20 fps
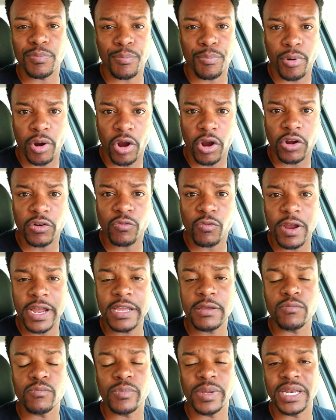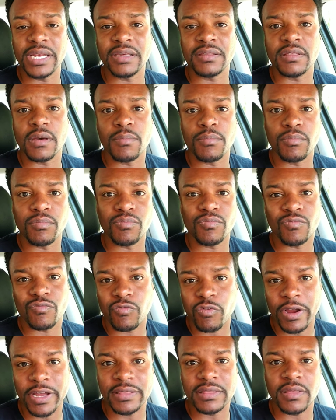burn rate, meaning the
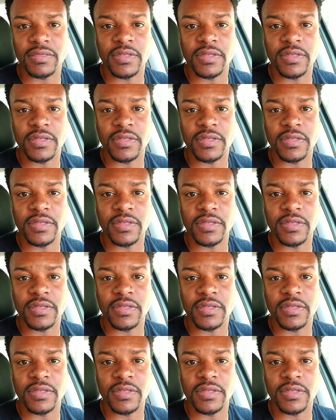rate